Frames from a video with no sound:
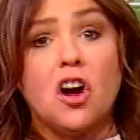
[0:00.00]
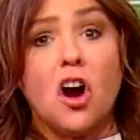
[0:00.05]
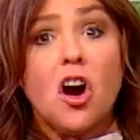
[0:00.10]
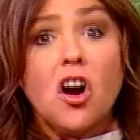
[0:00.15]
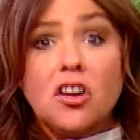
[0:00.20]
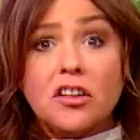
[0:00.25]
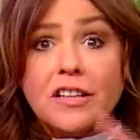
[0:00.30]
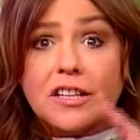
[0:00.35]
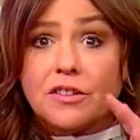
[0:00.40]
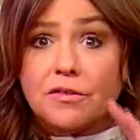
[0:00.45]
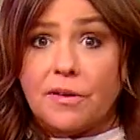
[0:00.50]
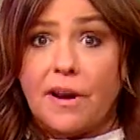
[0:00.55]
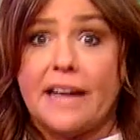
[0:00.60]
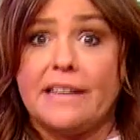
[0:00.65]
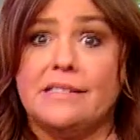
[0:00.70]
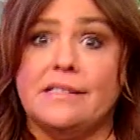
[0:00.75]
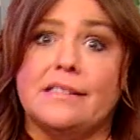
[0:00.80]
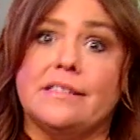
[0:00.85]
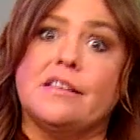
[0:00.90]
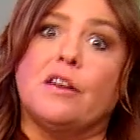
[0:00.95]
Garlic
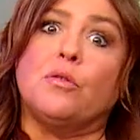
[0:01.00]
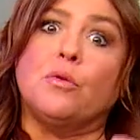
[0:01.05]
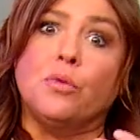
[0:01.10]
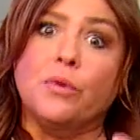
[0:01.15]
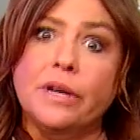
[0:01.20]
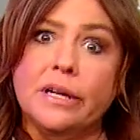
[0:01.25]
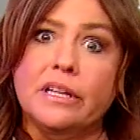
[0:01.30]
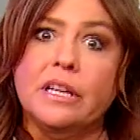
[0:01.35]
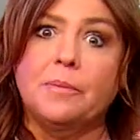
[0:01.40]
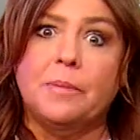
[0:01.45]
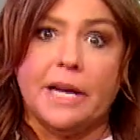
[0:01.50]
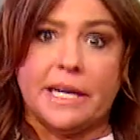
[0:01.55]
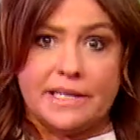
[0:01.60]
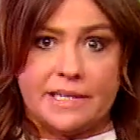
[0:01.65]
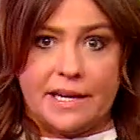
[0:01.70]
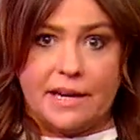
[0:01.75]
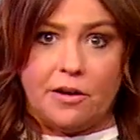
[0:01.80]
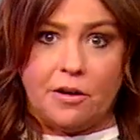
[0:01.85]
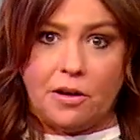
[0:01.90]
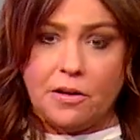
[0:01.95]
rice is a really big
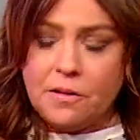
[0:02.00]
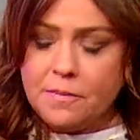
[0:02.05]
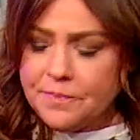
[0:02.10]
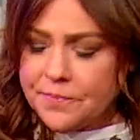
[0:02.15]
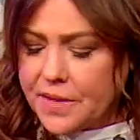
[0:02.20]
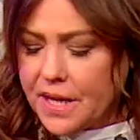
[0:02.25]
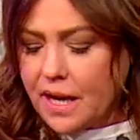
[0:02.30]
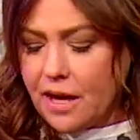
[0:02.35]
deal